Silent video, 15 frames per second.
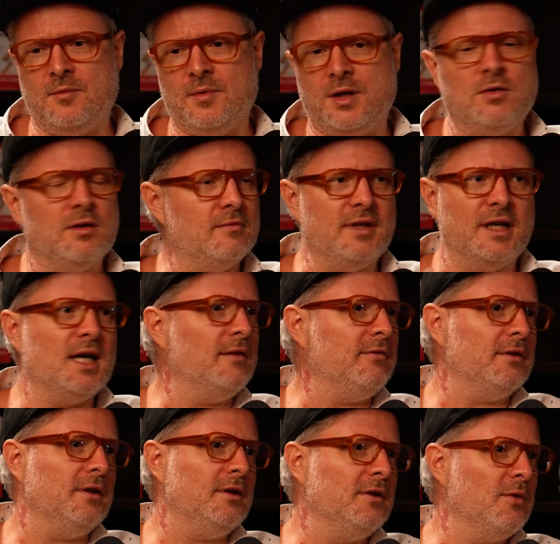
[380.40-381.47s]
we couldn't
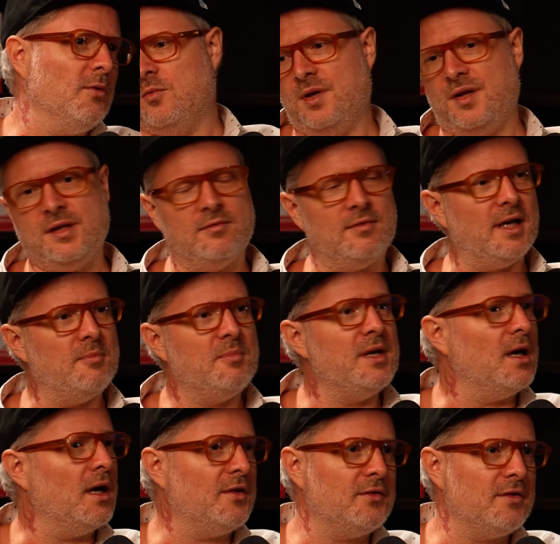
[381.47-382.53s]
recover, or with the right
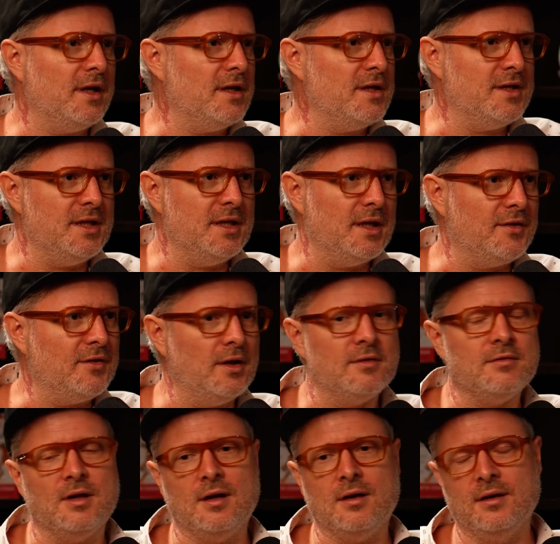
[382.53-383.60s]
PR strategy,
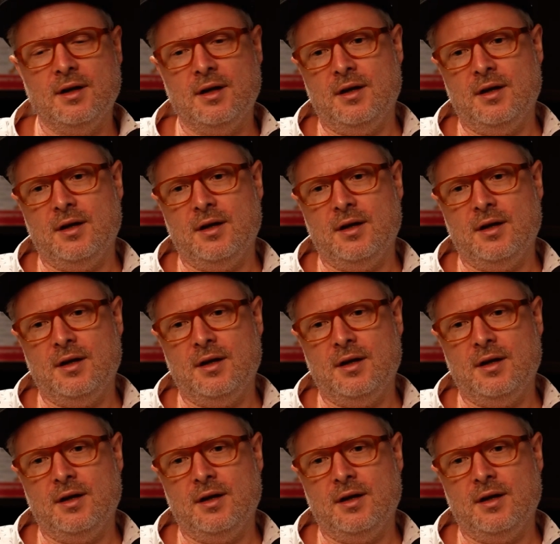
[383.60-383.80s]
etc.,